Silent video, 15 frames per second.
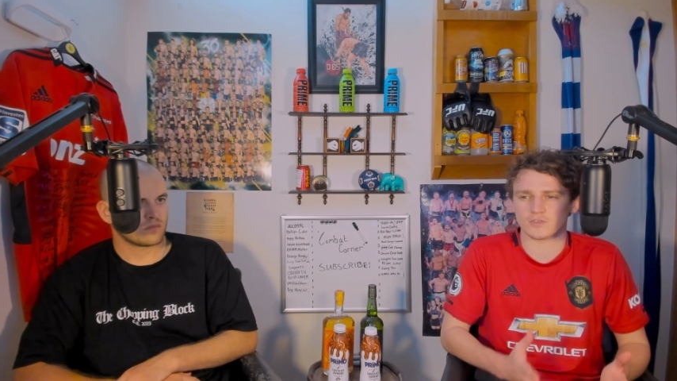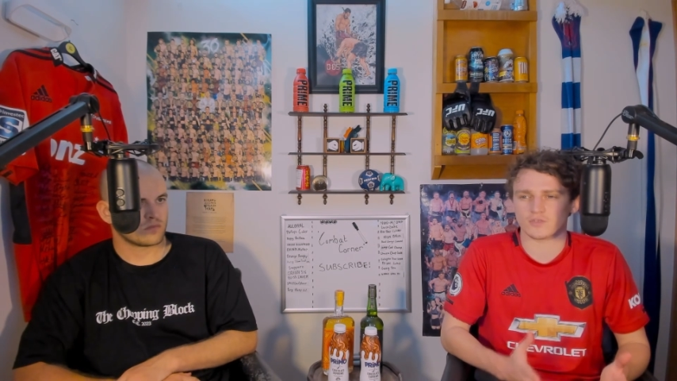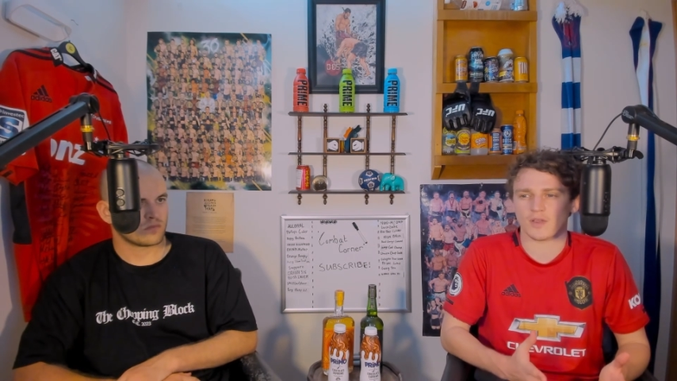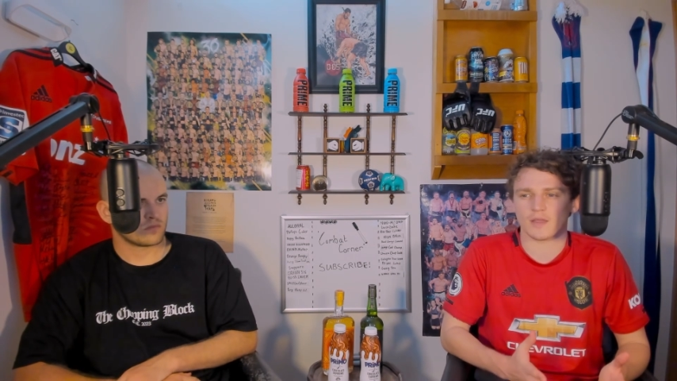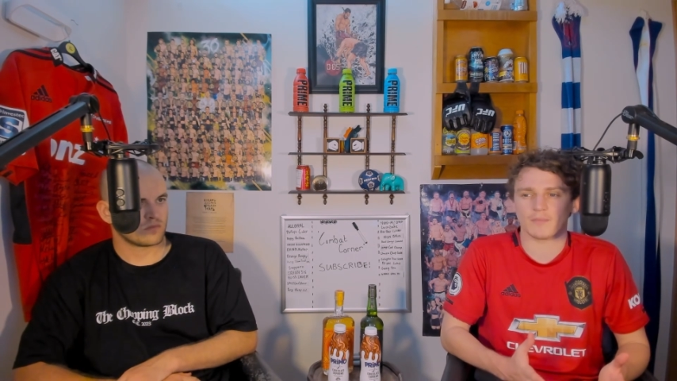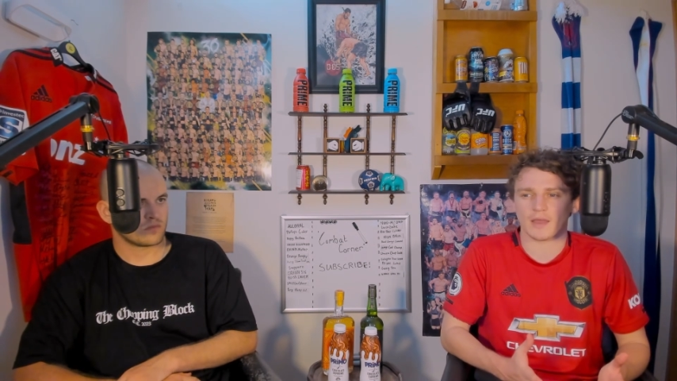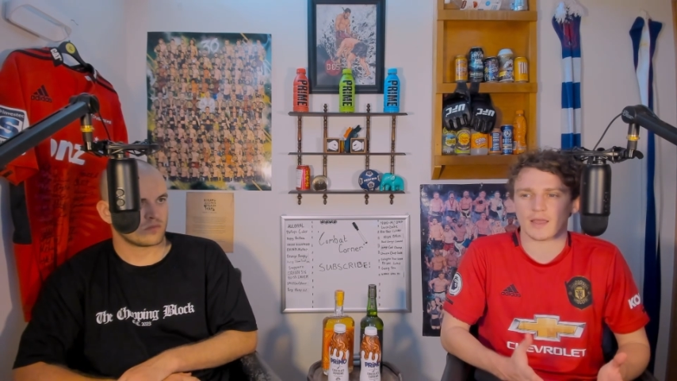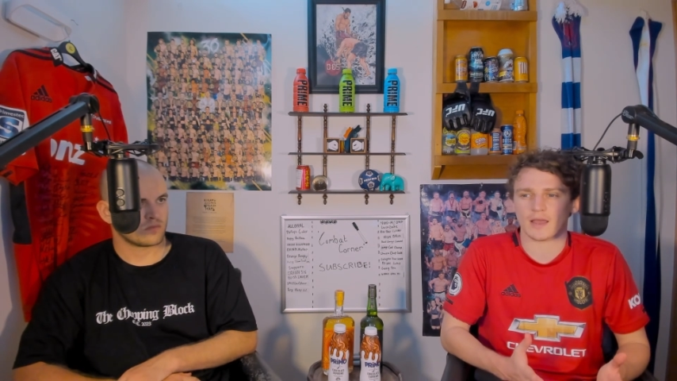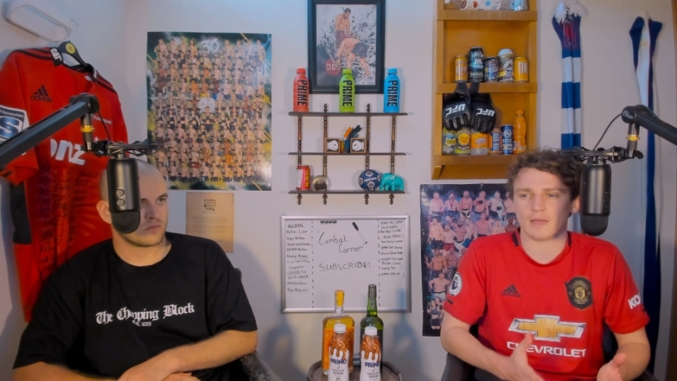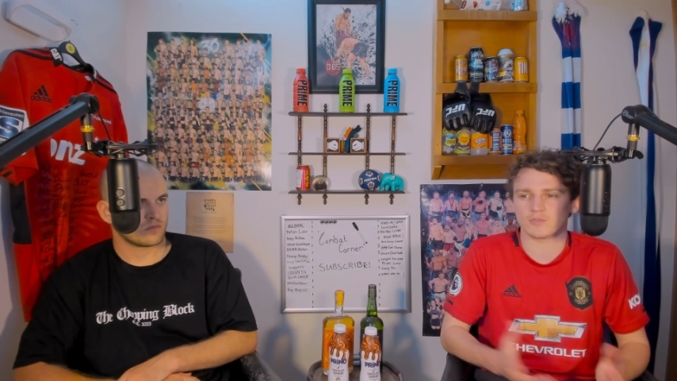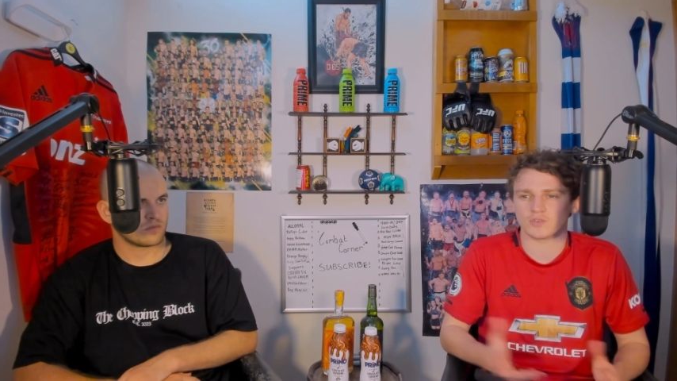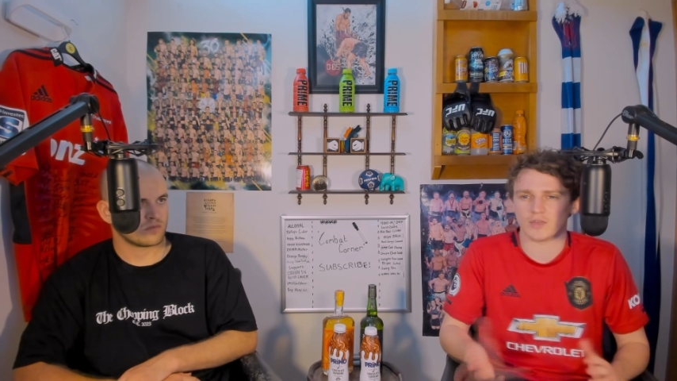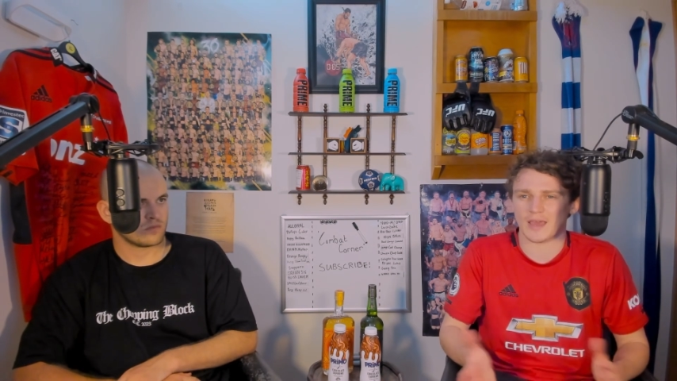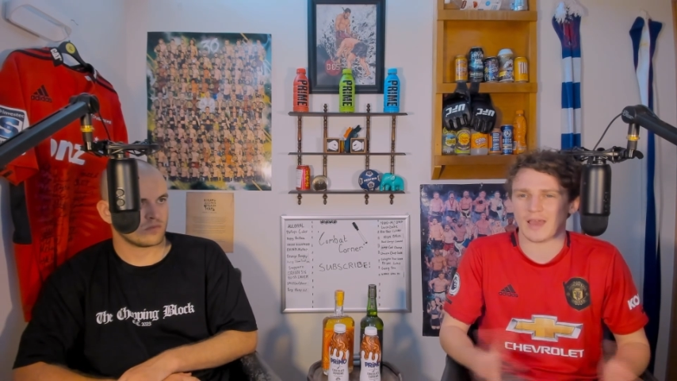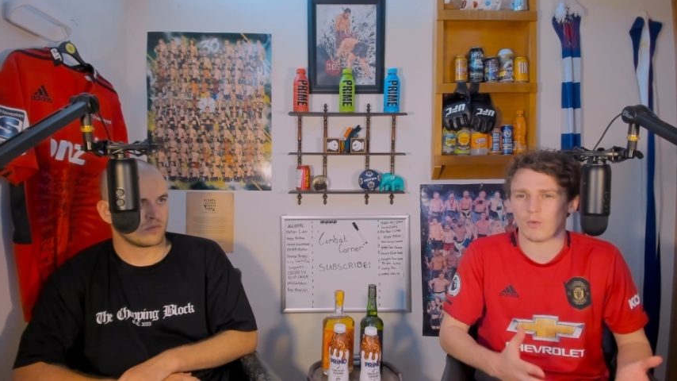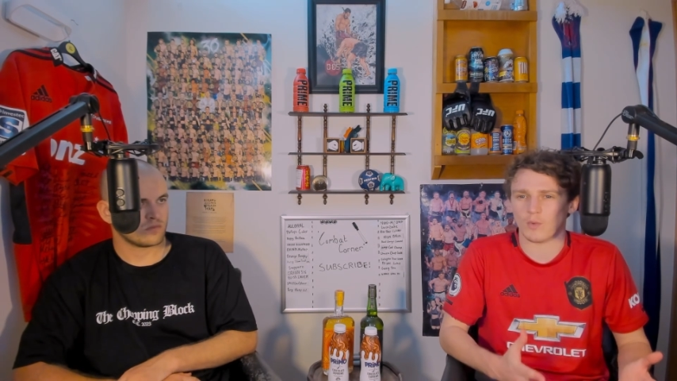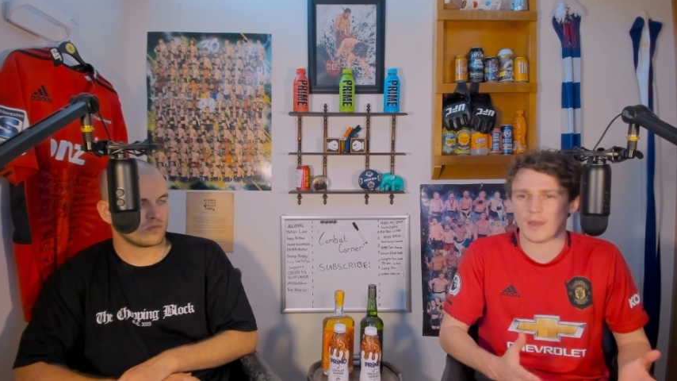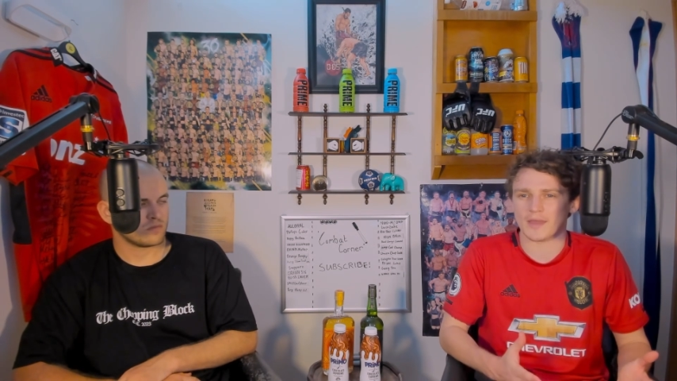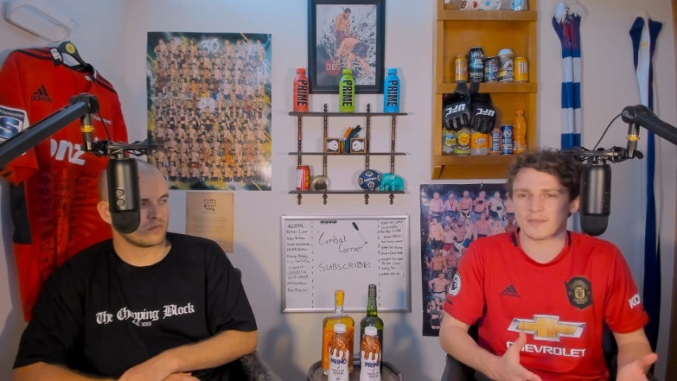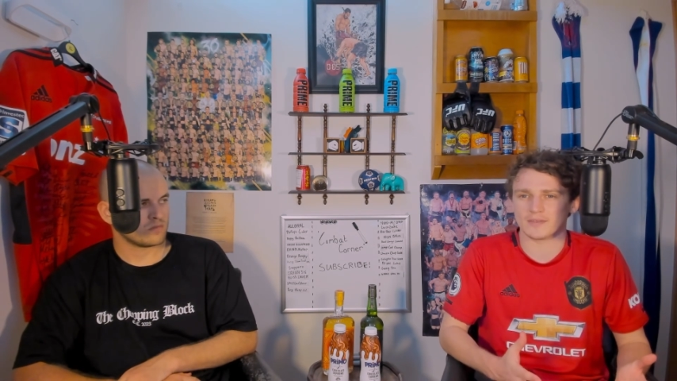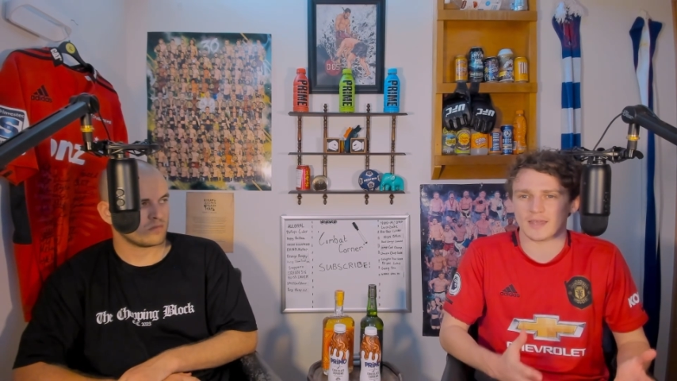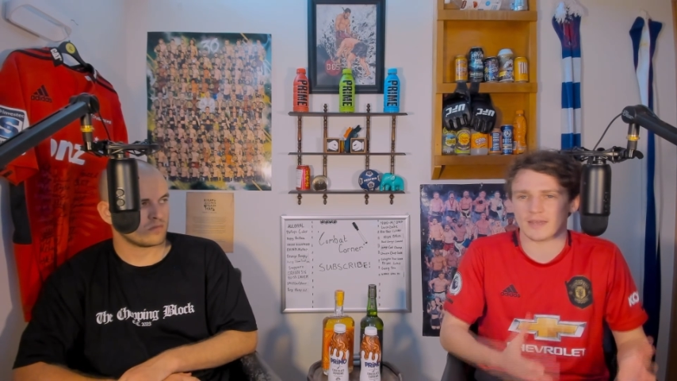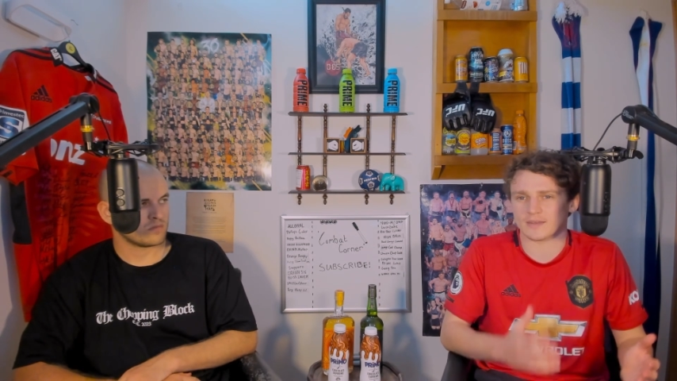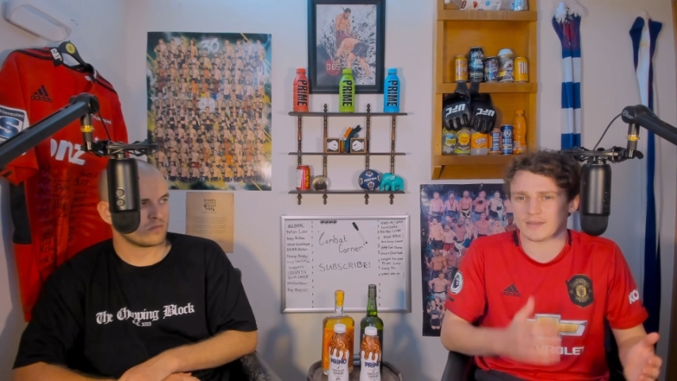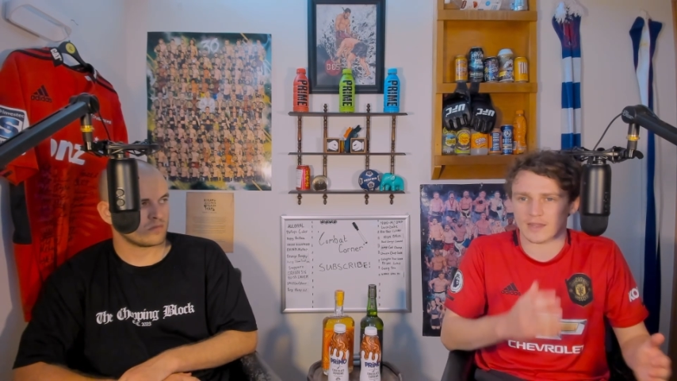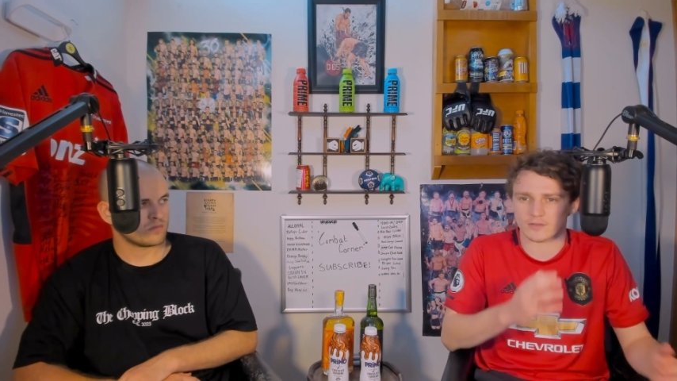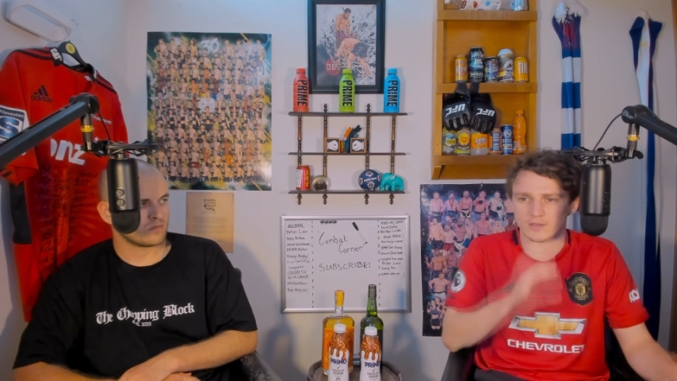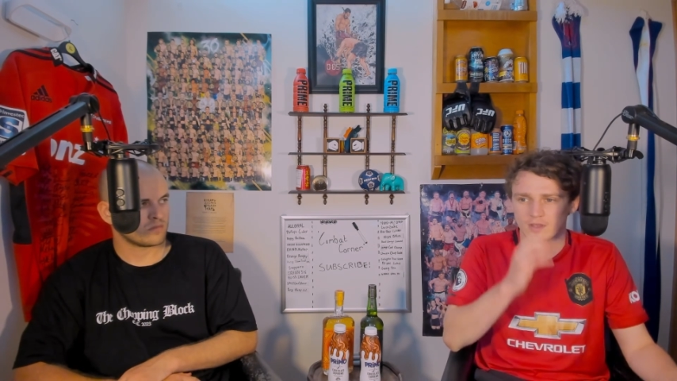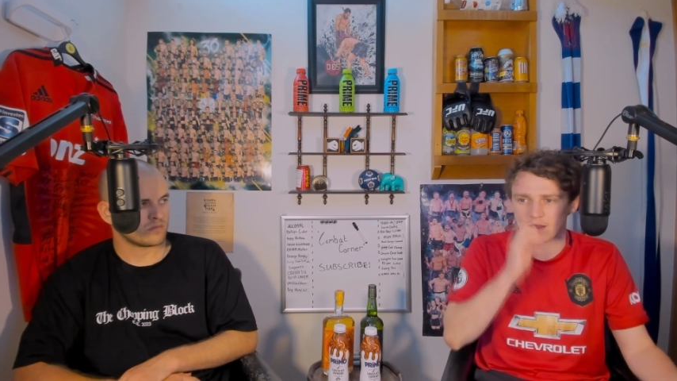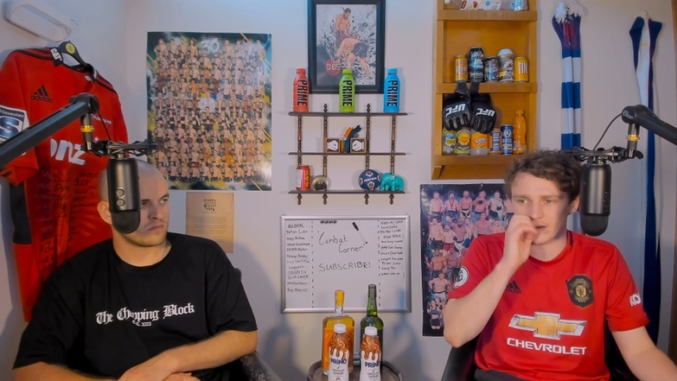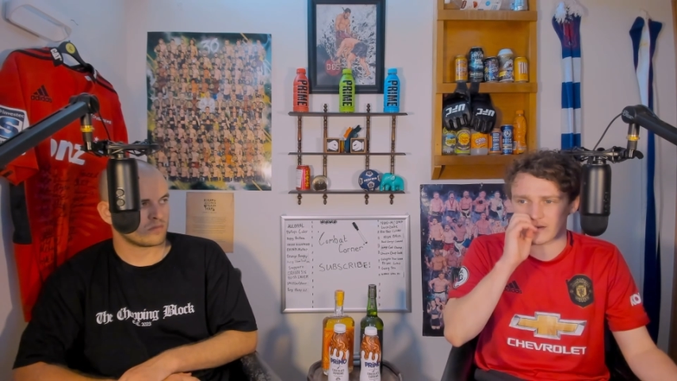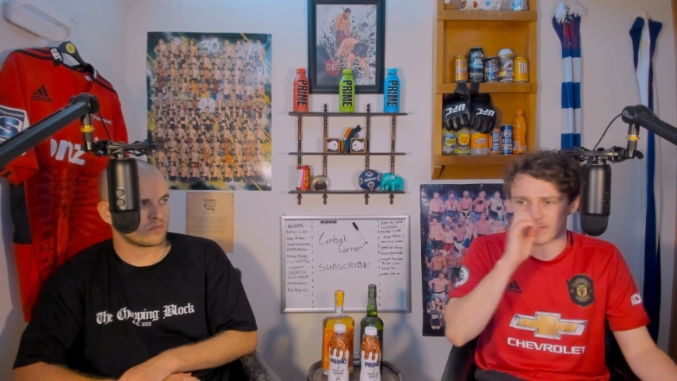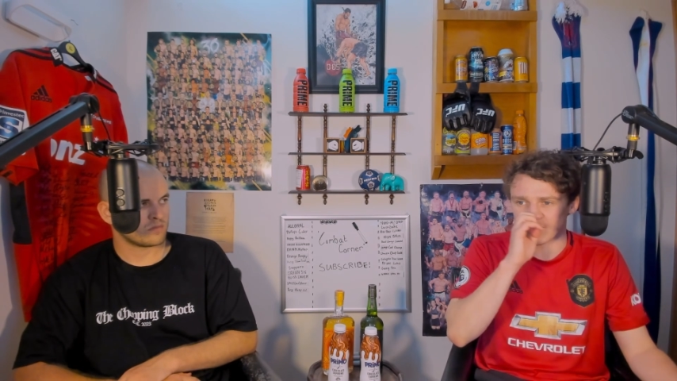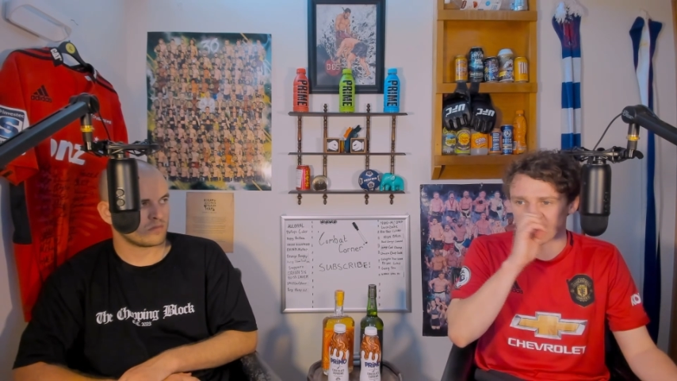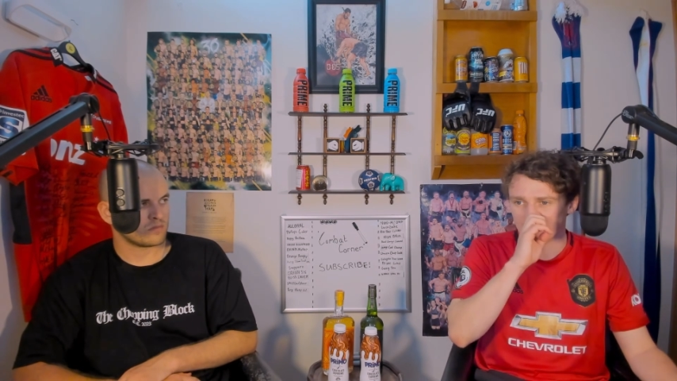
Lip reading: straight back up should outweigh the takedowns, kind of.